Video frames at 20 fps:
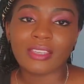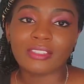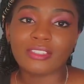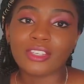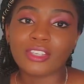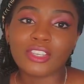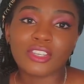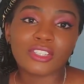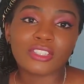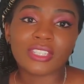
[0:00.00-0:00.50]

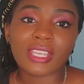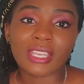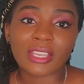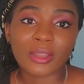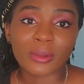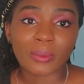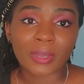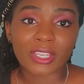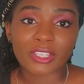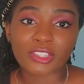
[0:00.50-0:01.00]
So your
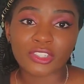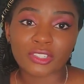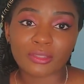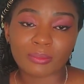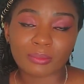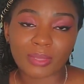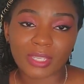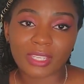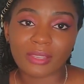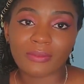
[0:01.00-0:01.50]
takeaway
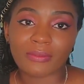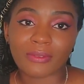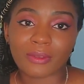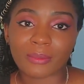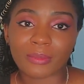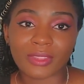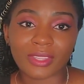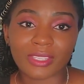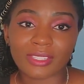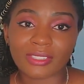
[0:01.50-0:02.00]
should be
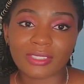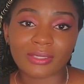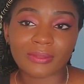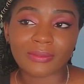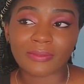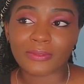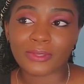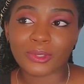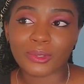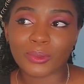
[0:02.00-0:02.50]
from this,
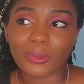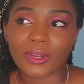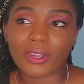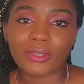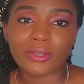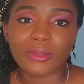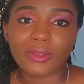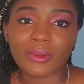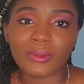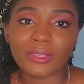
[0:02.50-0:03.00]
if you are
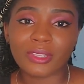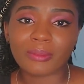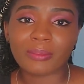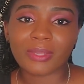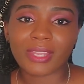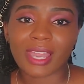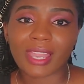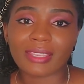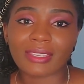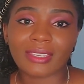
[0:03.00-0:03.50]
the only
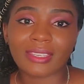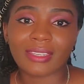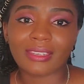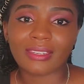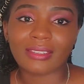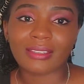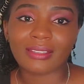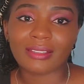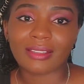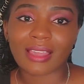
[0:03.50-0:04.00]
black kid
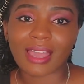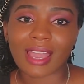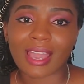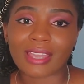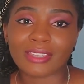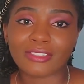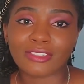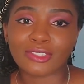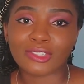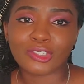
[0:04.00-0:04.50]
in
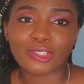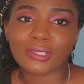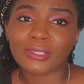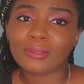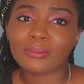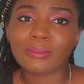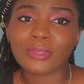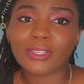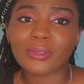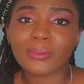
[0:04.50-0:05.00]
class, you
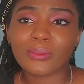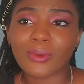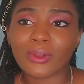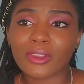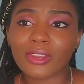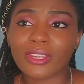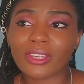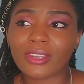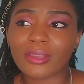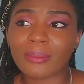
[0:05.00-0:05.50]
shouldn't be
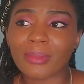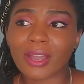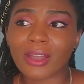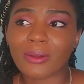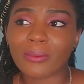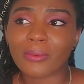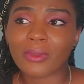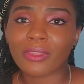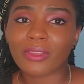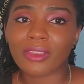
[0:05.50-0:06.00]
worried
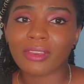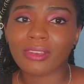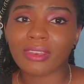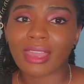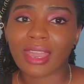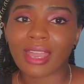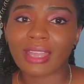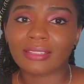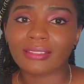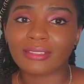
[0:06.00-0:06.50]
about whether or
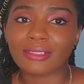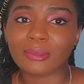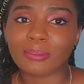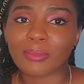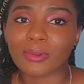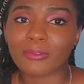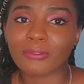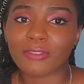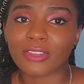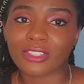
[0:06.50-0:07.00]
not the
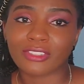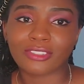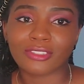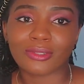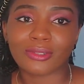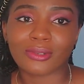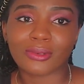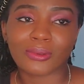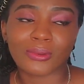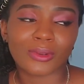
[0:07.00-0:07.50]

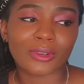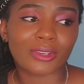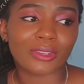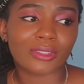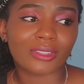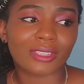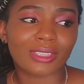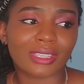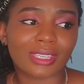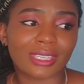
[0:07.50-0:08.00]
professor or
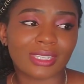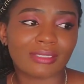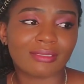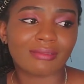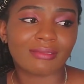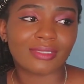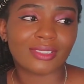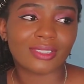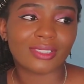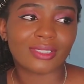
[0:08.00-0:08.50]
the
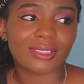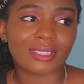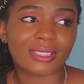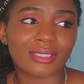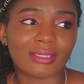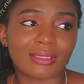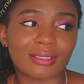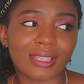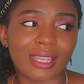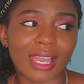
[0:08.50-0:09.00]
kids
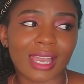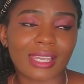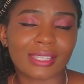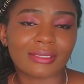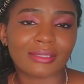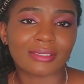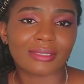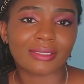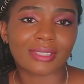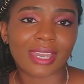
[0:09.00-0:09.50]
in
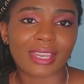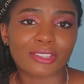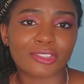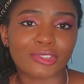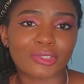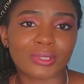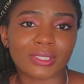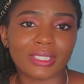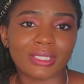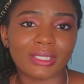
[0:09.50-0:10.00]
class
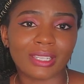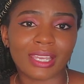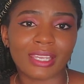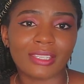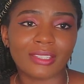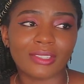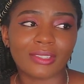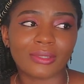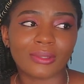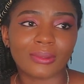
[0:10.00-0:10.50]
actually
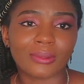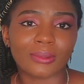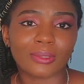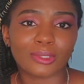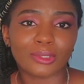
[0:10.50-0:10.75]
like you.